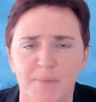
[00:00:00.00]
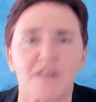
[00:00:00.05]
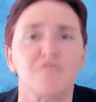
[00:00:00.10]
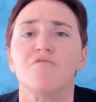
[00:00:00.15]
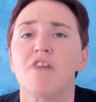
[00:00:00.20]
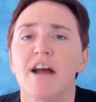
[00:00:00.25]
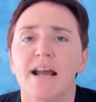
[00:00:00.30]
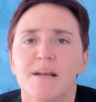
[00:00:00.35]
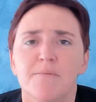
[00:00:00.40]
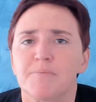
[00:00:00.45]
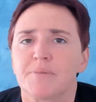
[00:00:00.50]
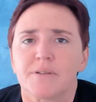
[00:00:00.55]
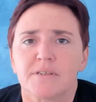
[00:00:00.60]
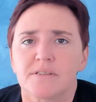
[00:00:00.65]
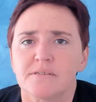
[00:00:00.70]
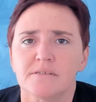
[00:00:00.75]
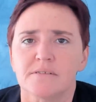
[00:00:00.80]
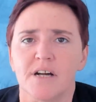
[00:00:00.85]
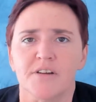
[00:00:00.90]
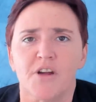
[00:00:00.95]
and rape,
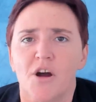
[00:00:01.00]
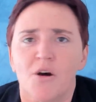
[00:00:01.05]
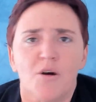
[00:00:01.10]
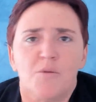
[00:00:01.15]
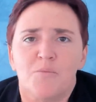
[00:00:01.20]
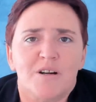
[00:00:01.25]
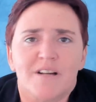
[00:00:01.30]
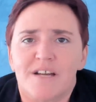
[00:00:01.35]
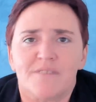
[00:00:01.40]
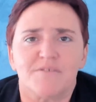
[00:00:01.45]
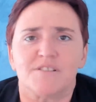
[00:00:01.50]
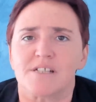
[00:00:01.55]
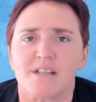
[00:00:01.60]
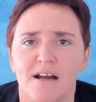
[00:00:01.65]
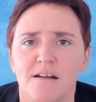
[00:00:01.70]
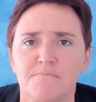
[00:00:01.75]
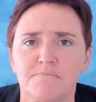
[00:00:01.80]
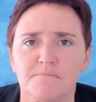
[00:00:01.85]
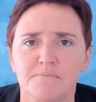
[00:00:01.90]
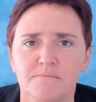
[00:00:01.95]
and no one will give a
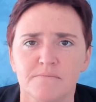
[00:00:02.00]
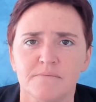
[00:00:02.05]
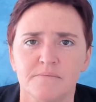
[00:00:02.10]
damn.